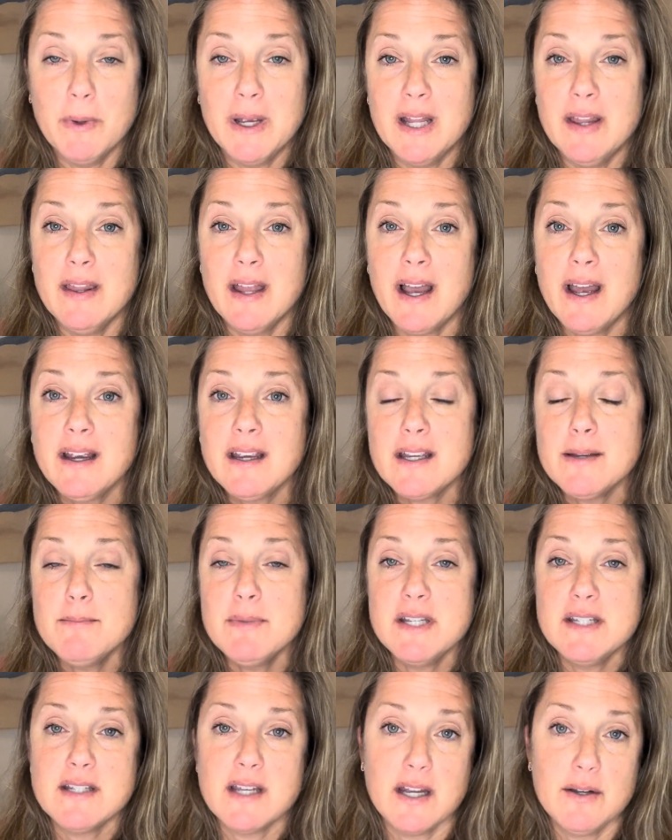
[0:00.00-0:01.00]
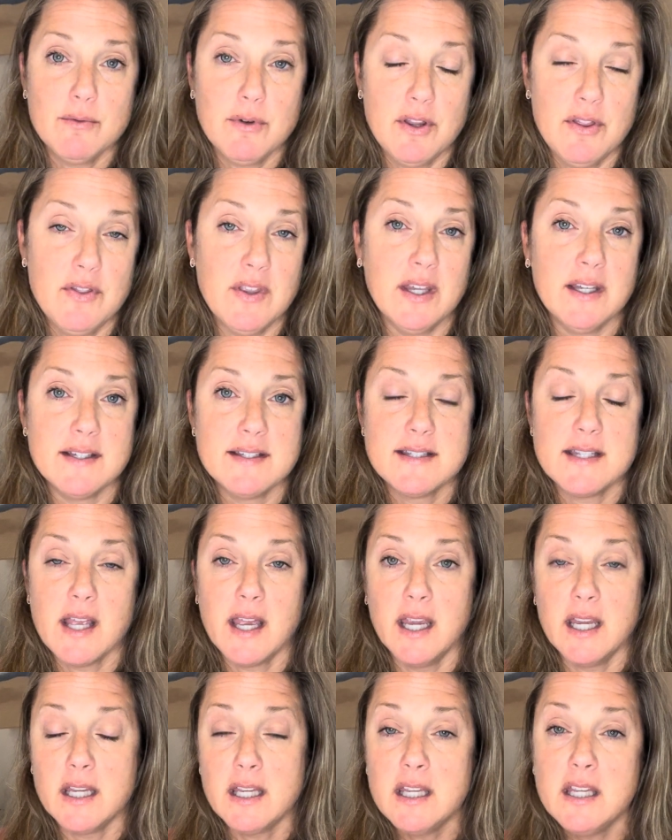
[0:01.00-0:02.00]
And that can be done with things
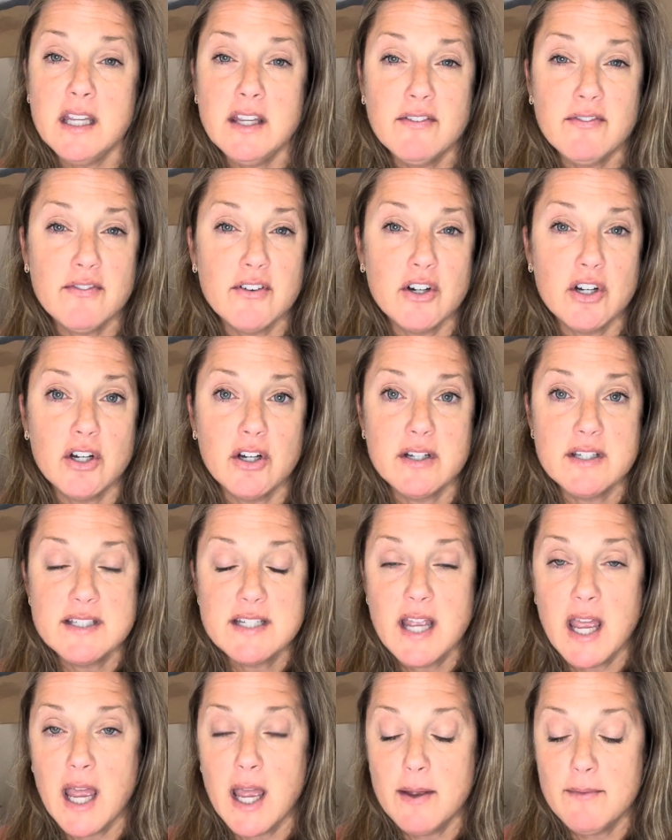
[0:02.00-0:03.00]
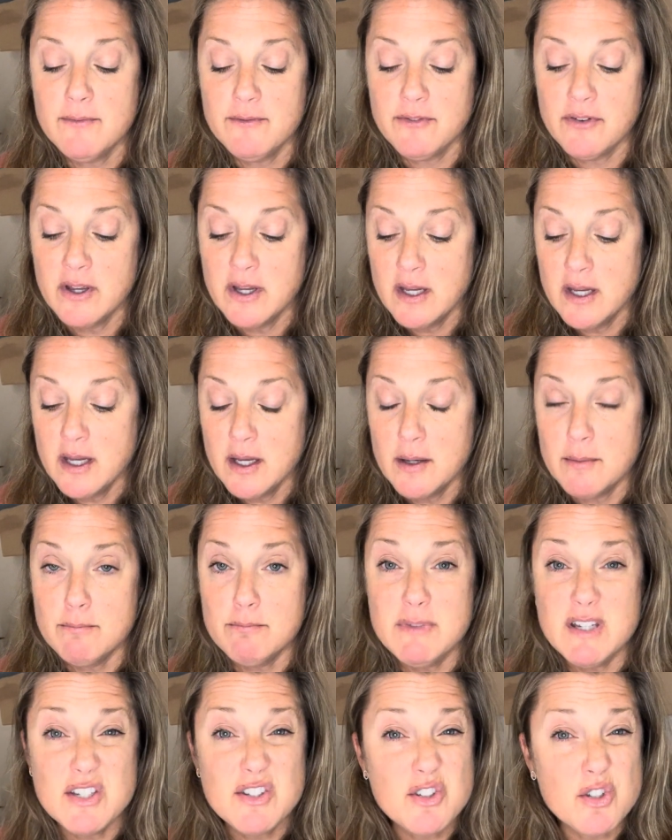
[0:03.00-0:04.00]
like kefir, temph,
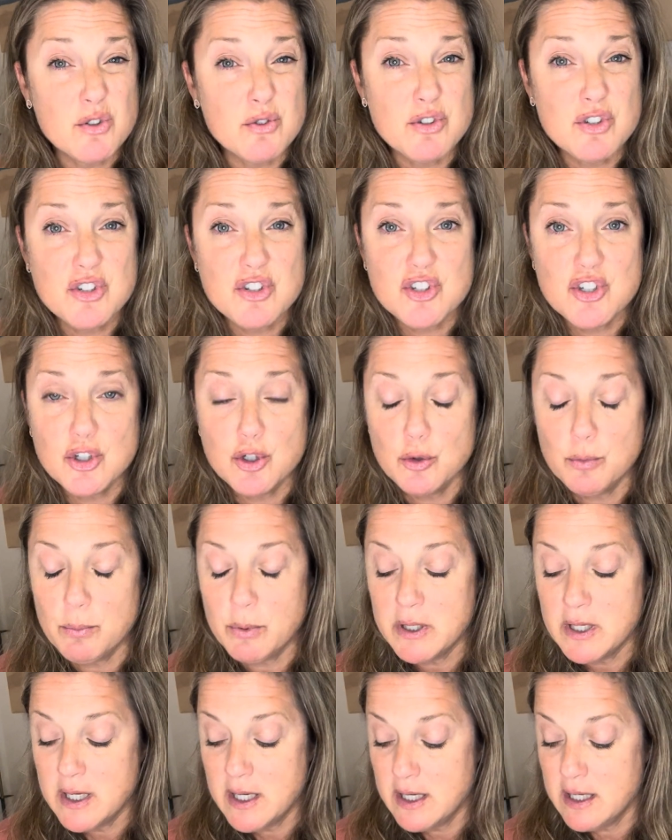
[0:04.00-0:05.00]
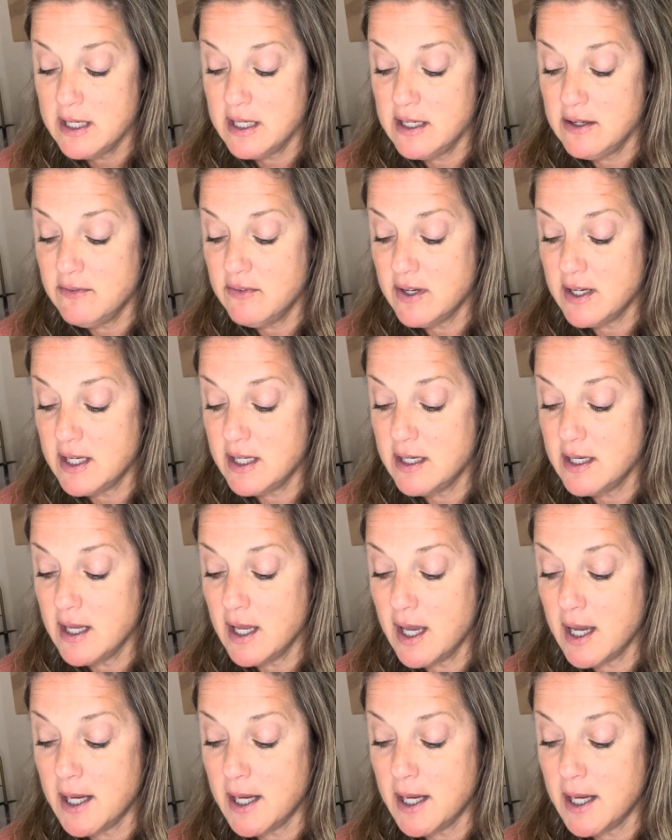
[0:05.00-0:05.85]
miso soup, even